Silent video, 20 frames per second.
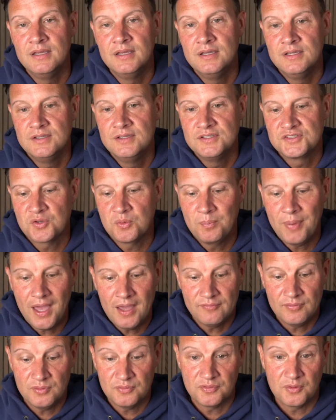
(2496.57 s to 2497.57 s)
So
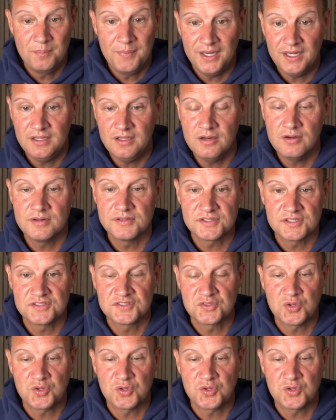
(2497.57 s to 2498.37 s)
Pavel for many years has